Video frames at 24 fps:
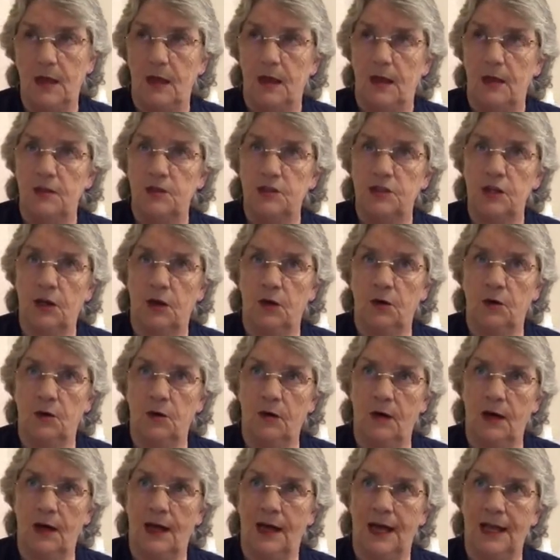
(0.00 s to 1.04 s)
So
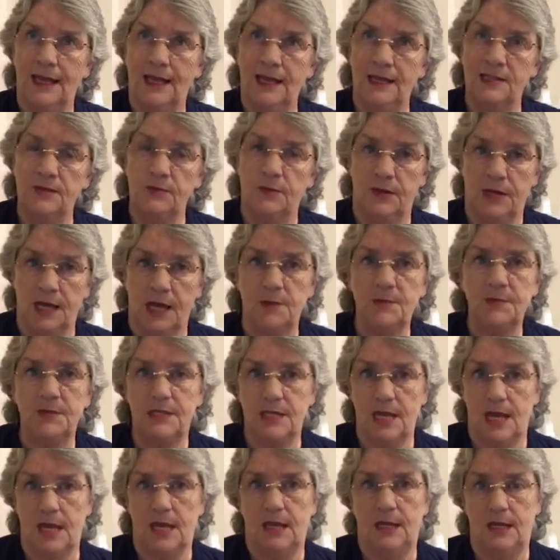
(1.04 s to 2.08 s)
I guess what I'm
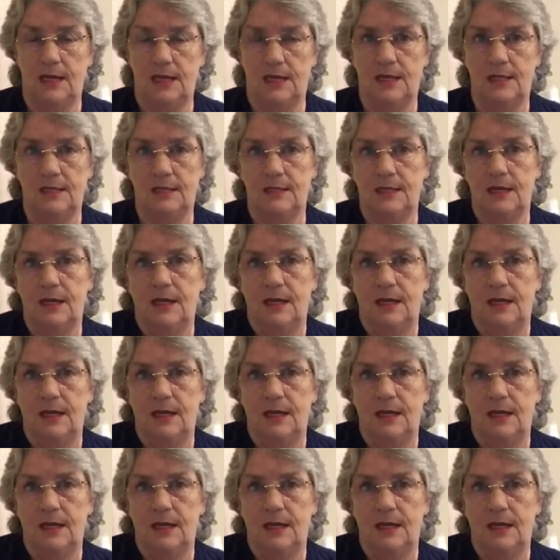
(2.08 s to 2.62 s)
saying is